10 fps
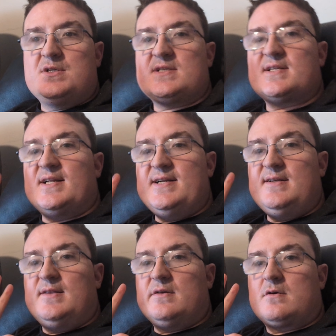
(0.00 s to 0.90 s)
just
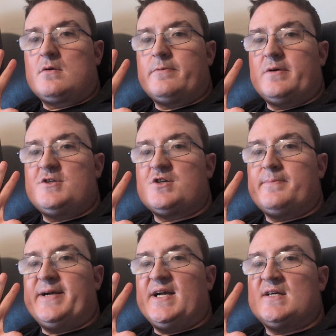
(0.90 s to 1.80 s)
think the cruise
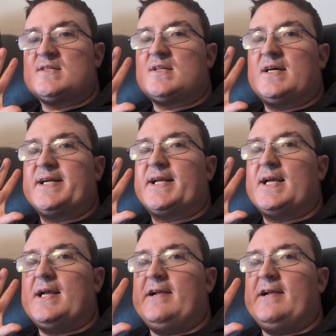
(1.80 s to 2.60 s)
ship as like